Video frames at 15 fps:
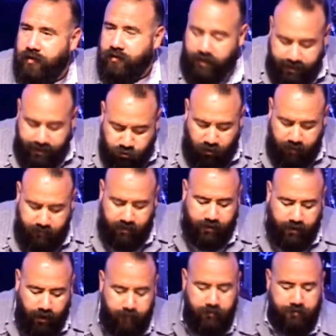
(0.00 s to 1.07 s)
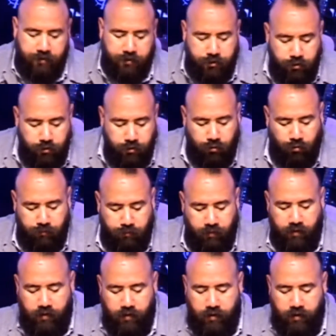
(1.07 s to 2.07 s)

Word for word: These women come to the tomb